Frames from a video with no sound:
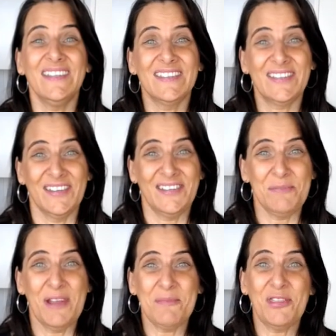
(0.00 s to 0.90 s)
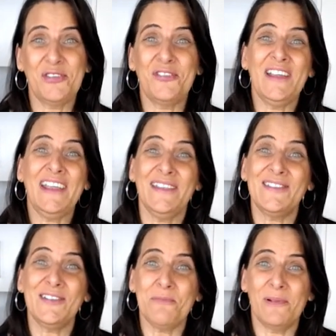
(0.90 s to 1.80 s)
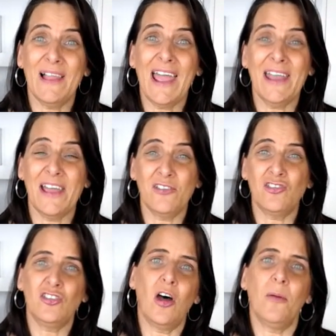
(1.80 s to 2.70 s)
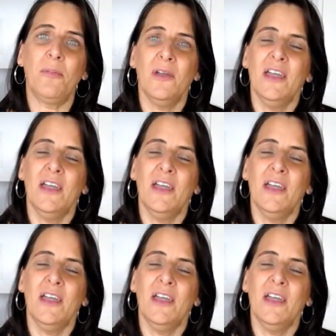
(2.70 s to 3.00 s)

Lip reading: So tip number 3 is to plan and shop.